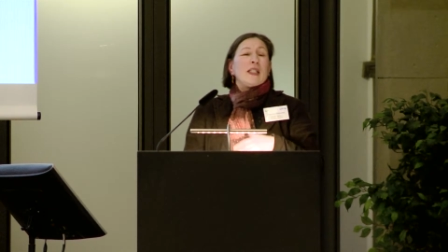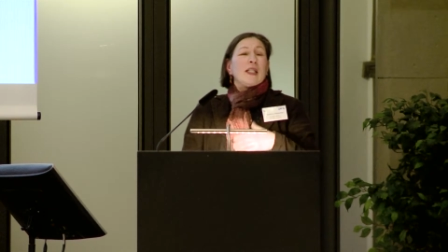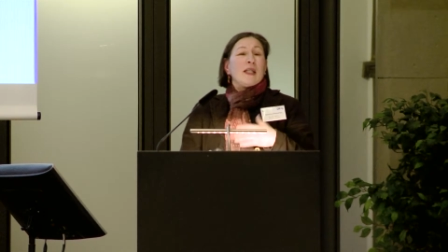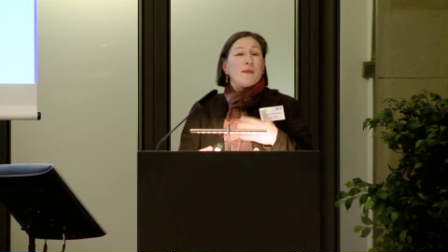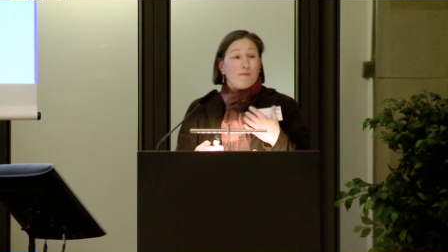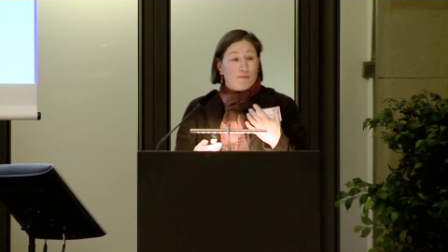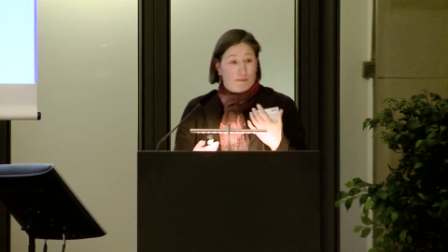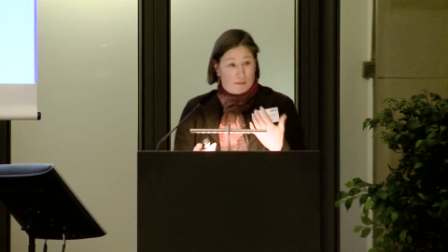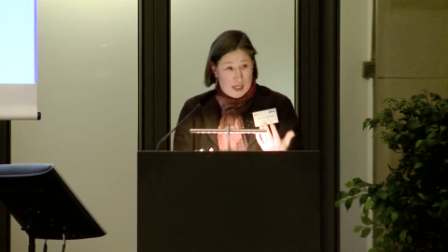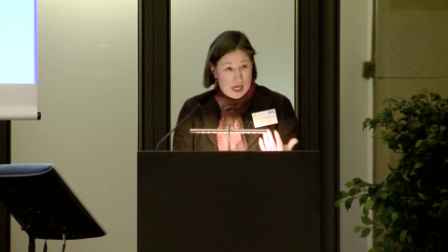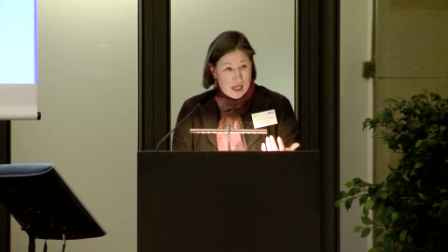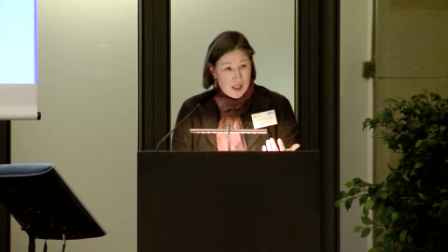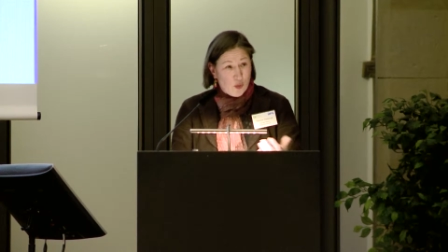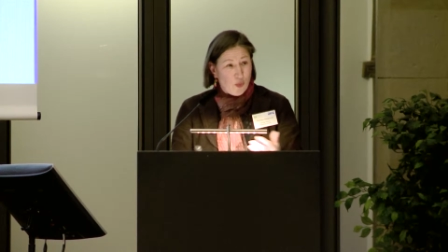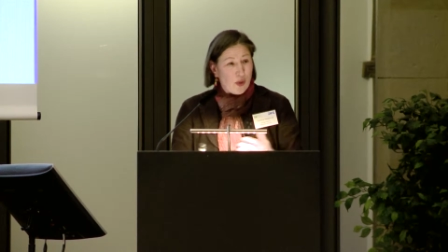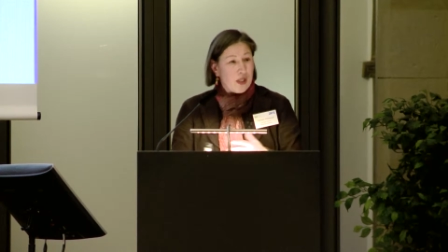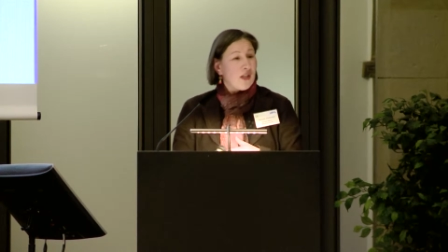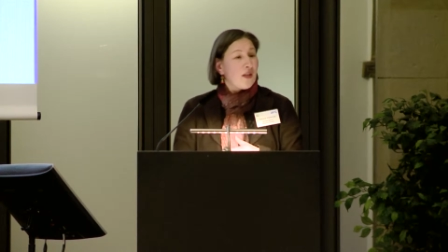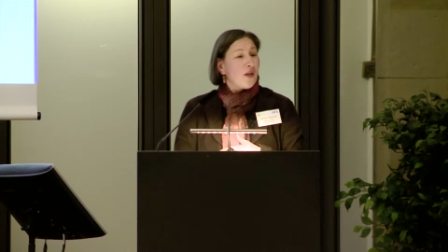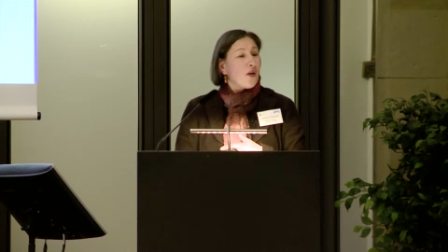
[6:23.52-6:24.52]
said, yes,
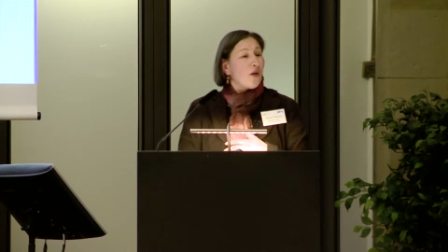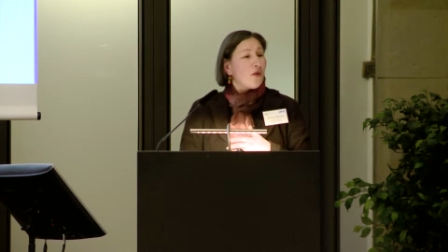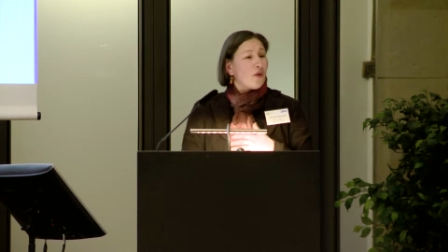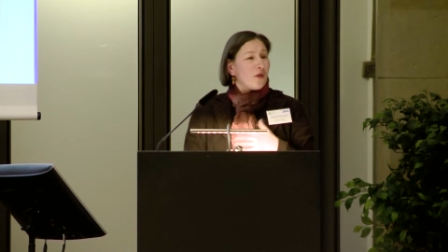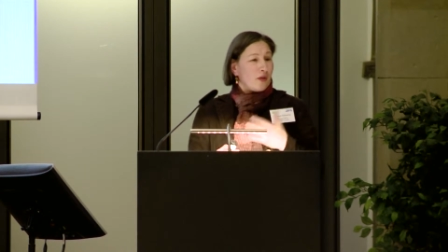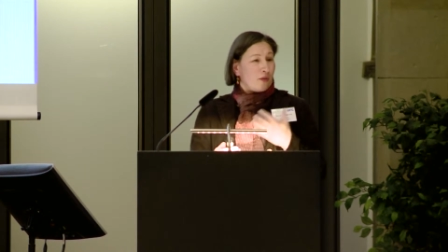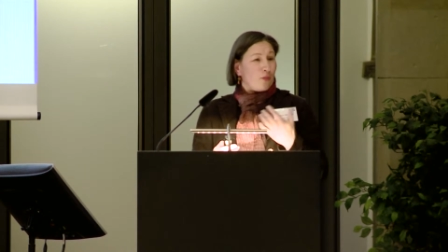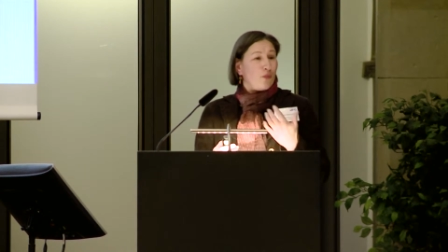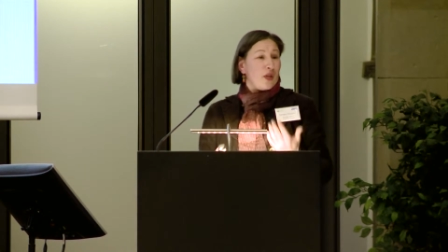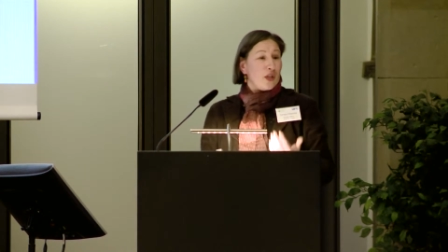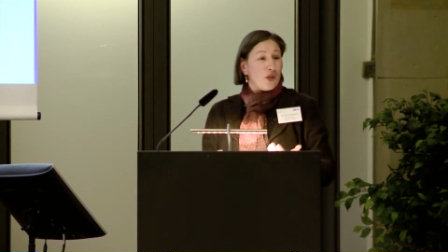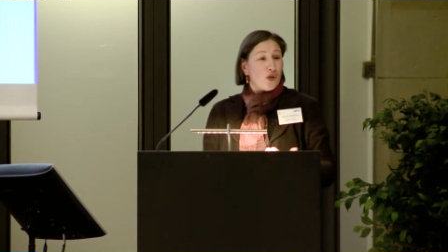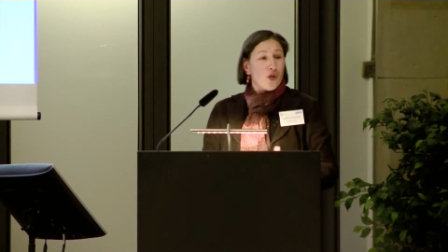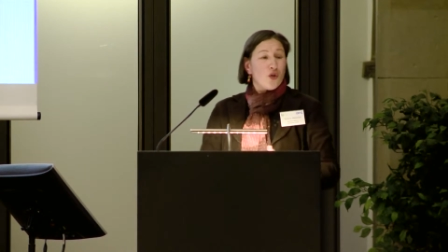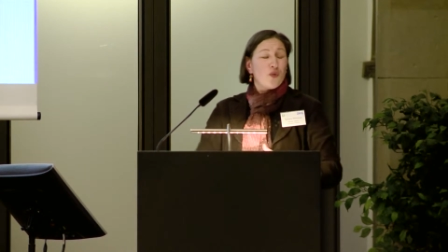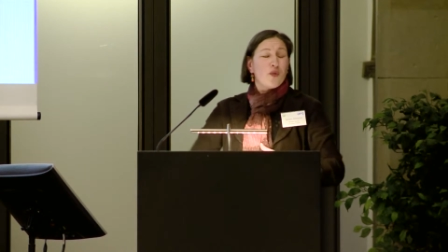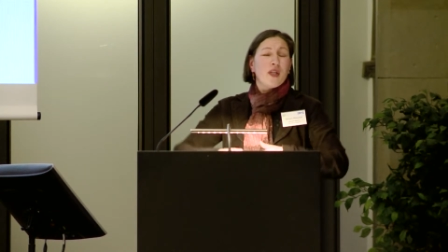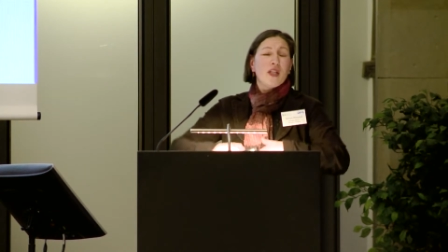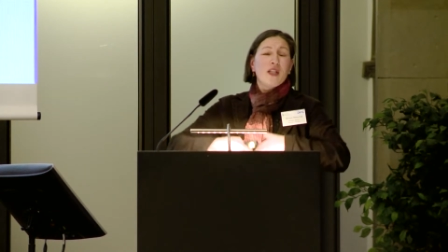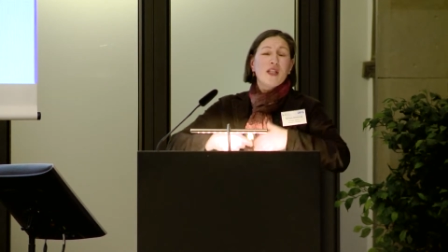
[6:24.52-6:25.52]
we did our
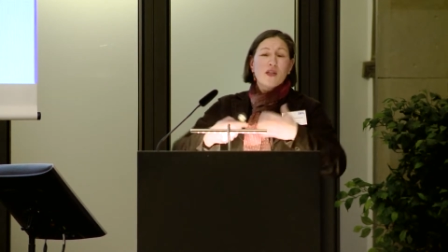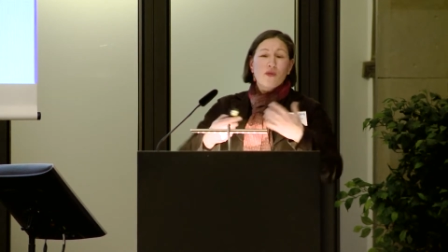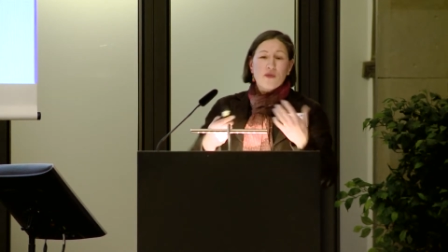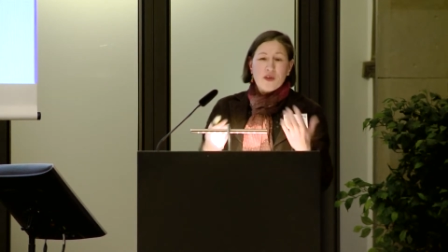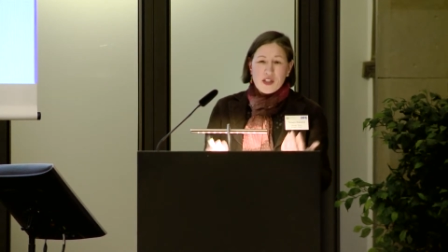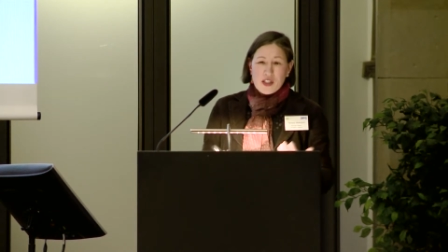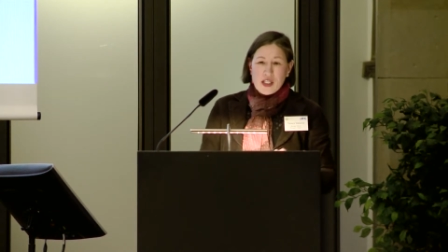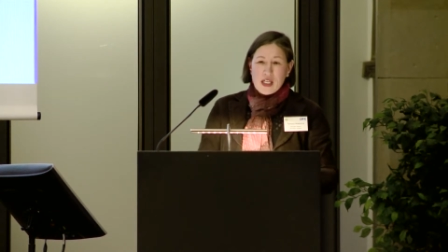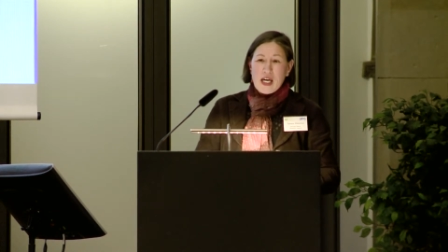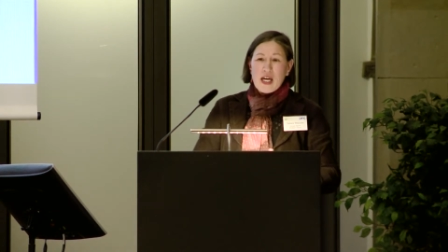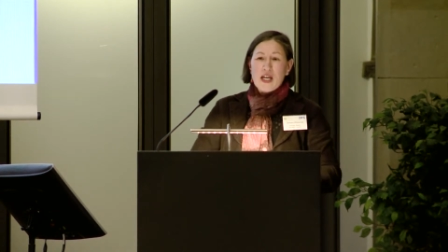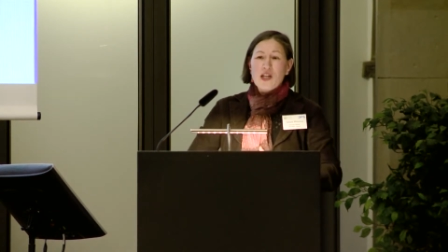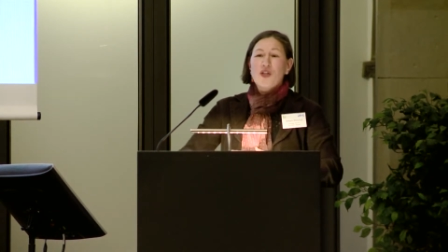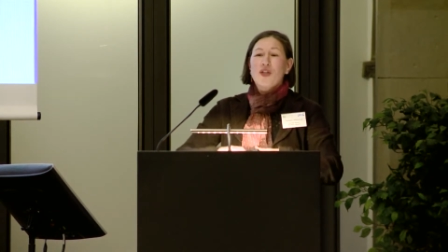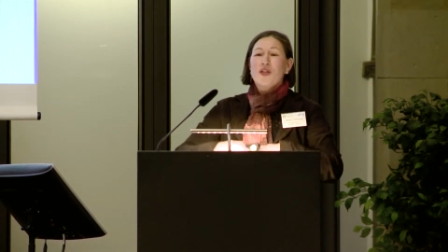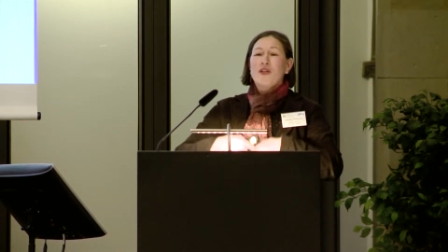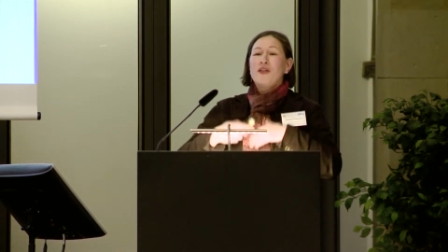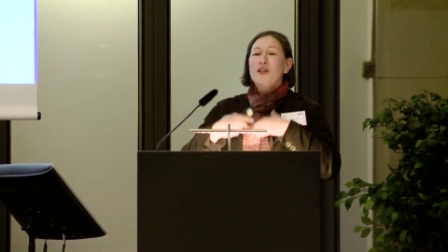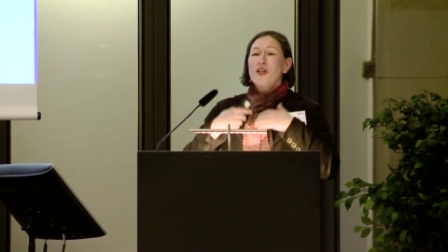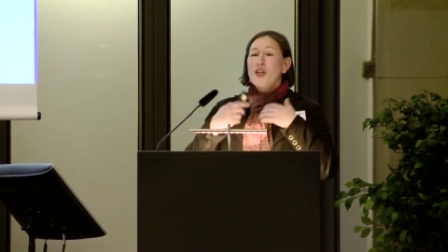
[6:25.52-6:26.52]
research, we did the
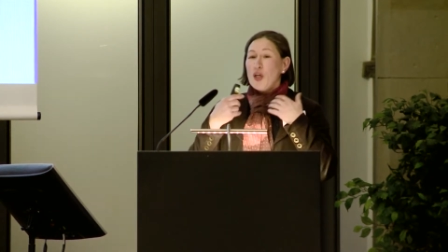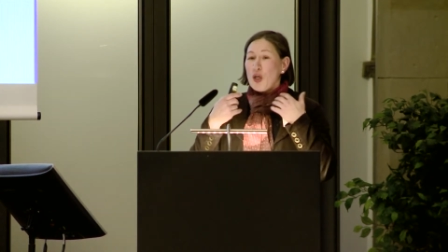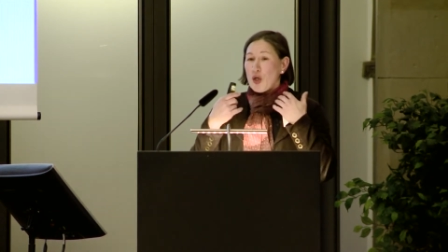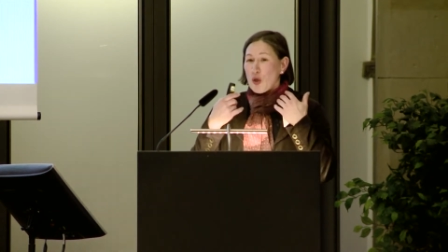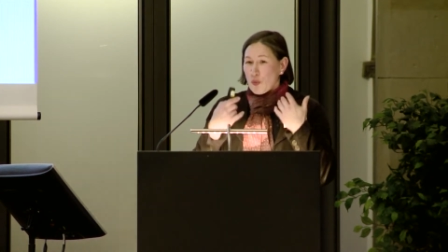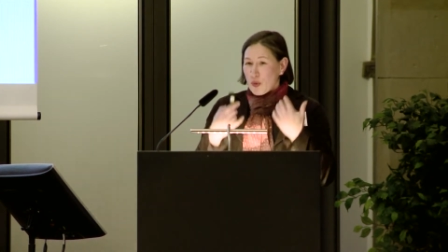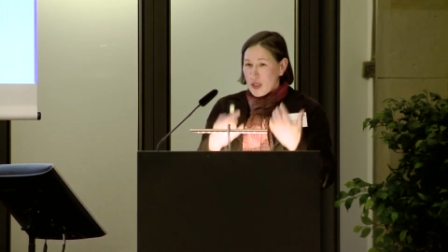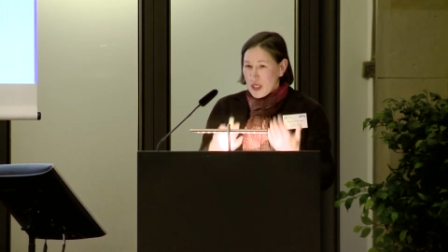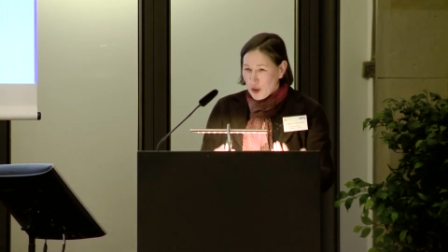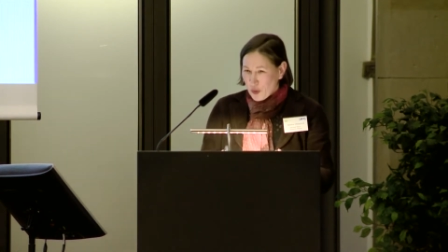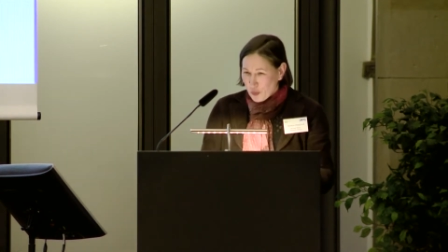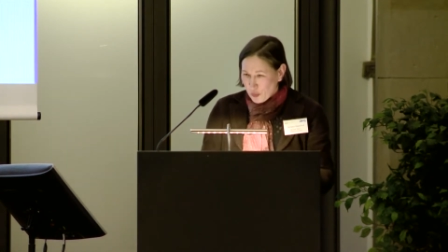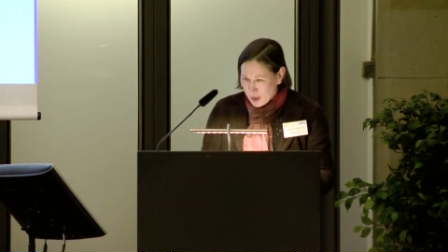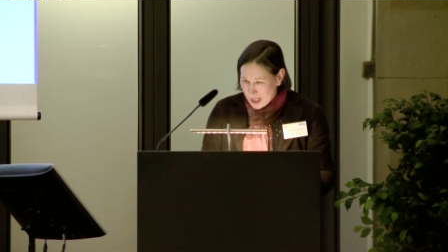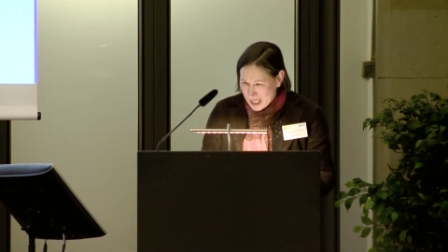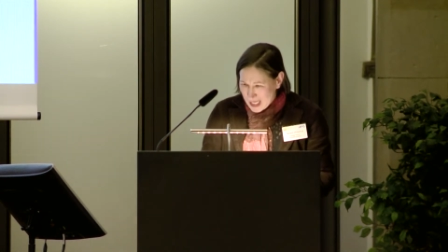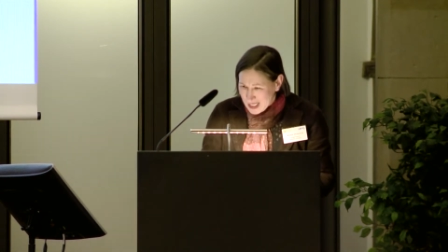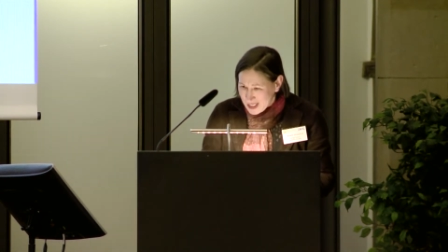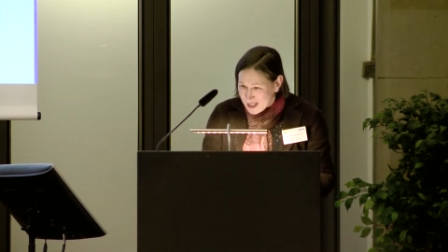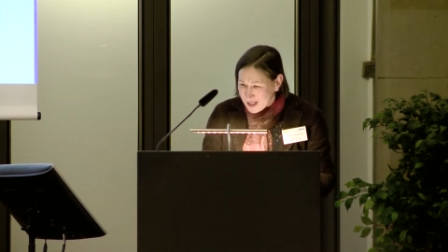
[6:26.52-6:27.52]
investigation, we
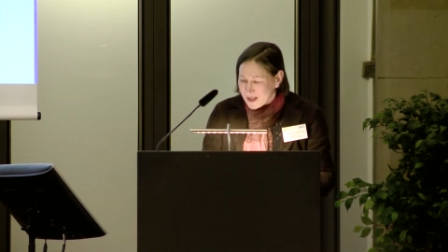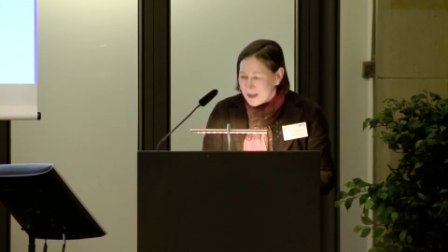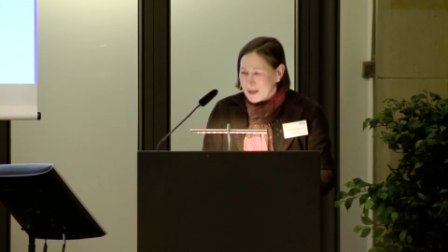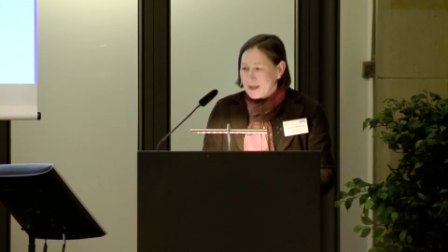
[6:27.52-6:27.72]
agreed,